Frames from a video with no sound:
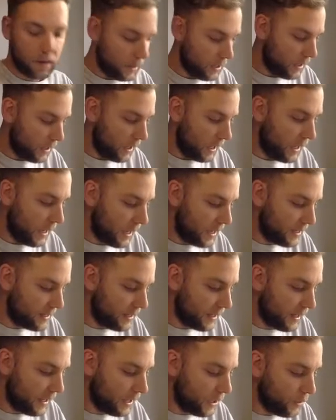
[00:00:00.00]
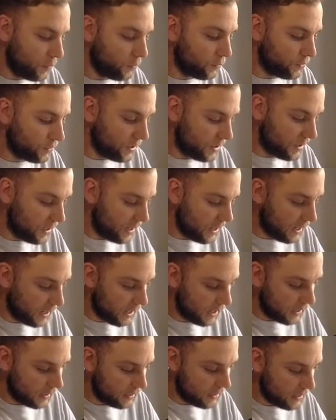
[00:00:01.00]
is equal to 9.
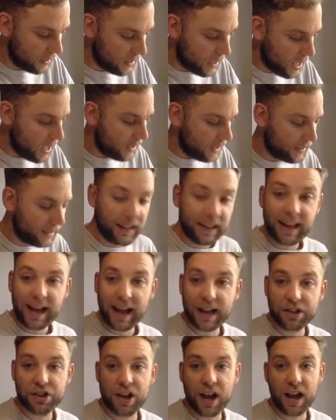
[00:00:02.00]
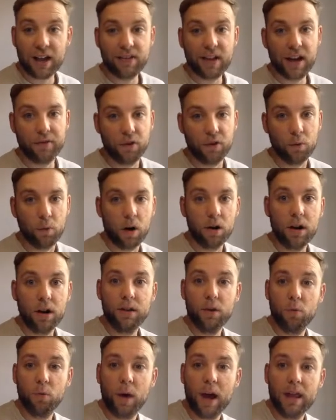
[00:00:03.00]
Now you can check that if you want, and
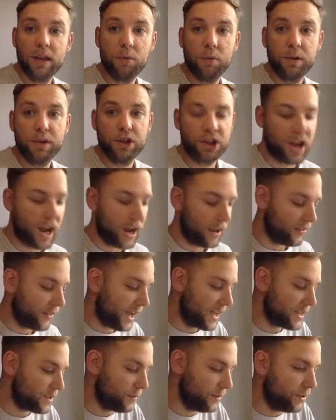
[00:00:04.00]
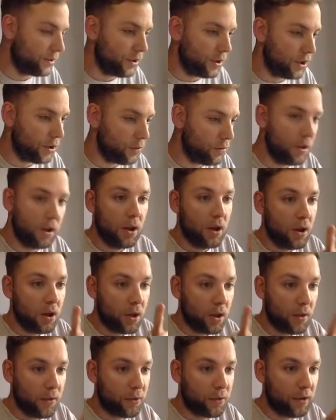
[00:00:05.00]
the way that we check that is we do
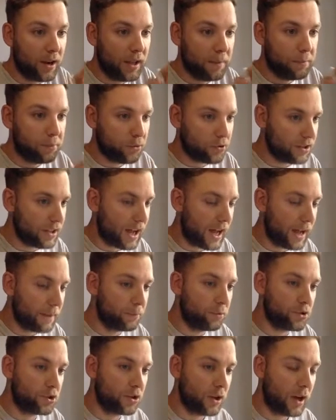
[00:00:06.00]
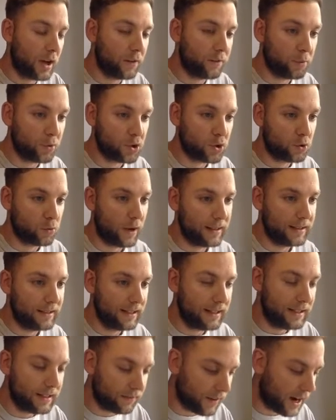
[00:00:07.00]
3 plus 9 plus 12 plus
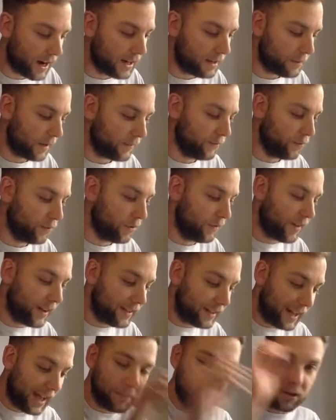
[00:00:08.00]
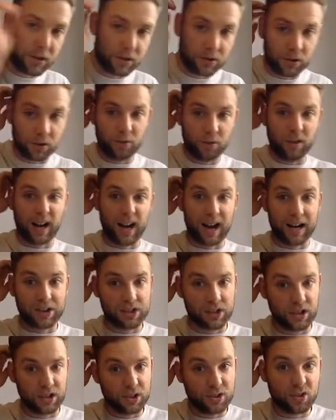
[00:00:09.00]
20 divided by 4. In fact, I am going to do that
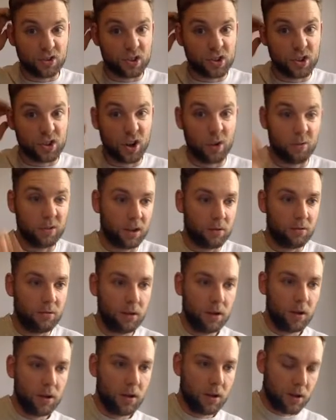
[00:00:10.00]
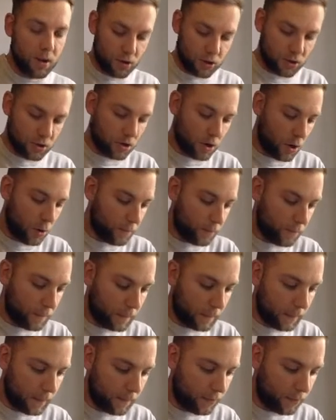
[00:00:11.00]
actually just to show you. So
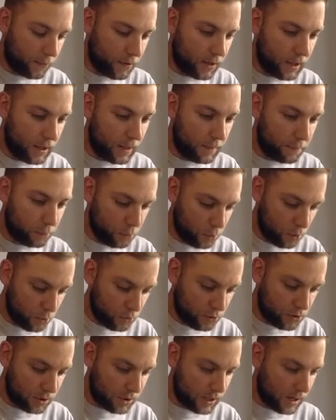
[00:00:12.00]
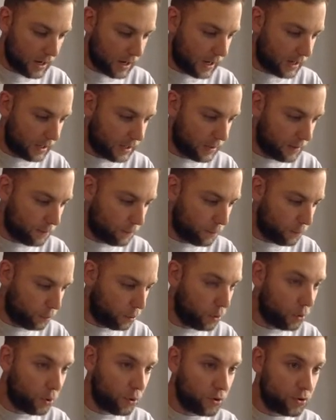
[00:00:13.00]
3 plus 9
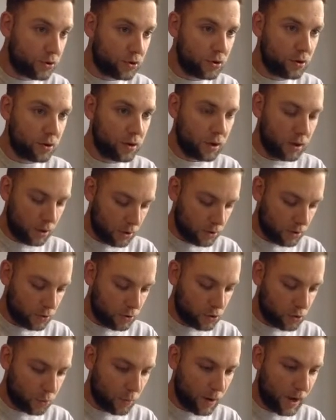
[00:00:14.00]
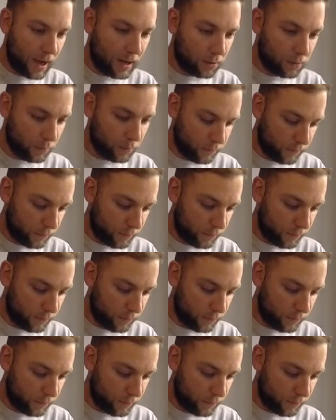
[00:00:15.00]
plus 12